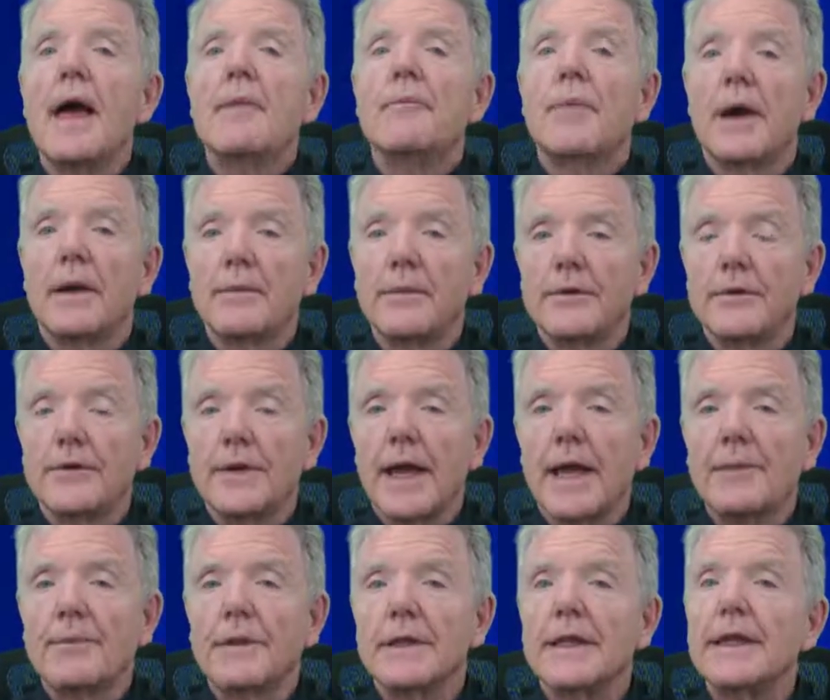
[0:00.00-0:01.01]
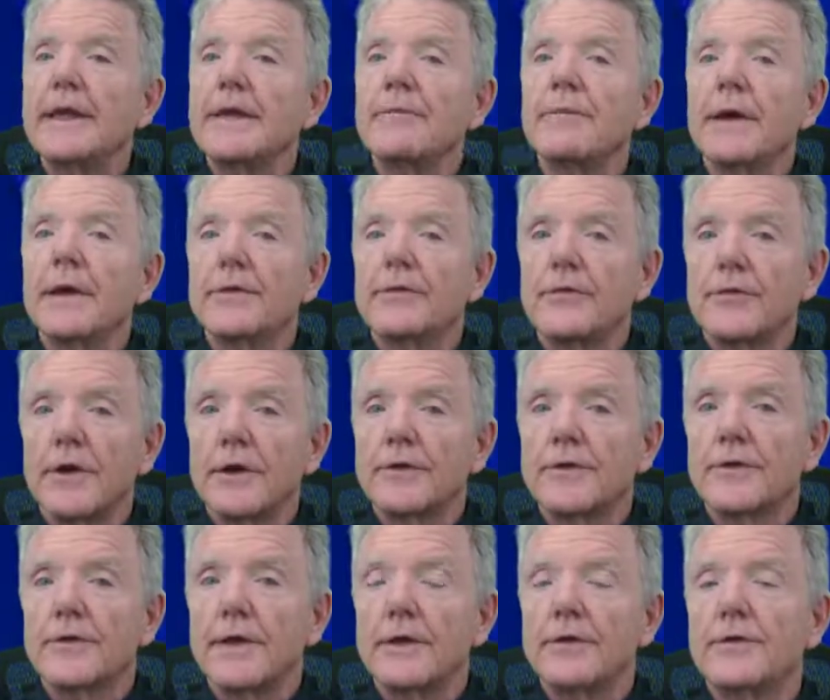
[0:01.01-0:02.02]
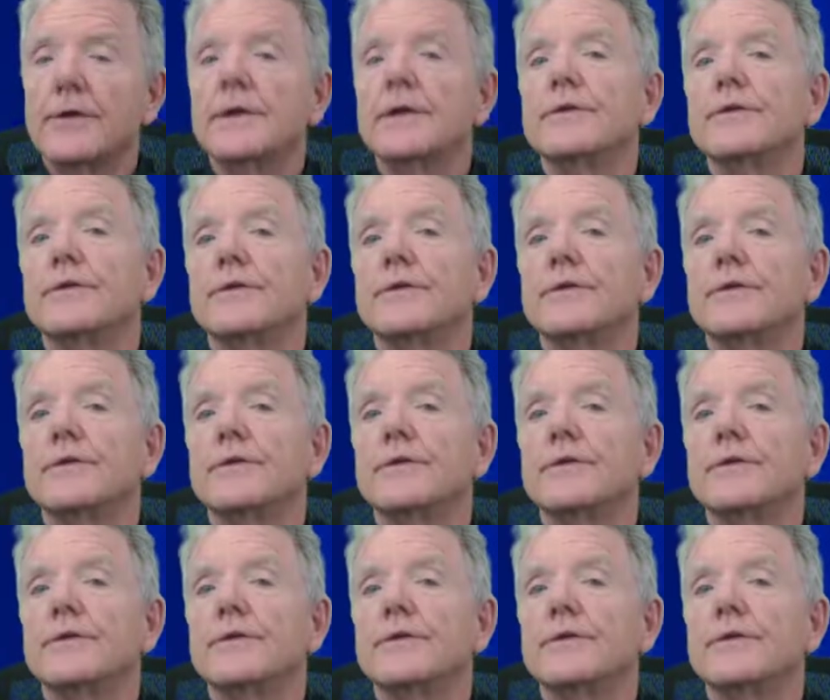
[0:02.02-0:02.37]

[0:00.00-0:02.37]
published, I believe, by the Structural Engineers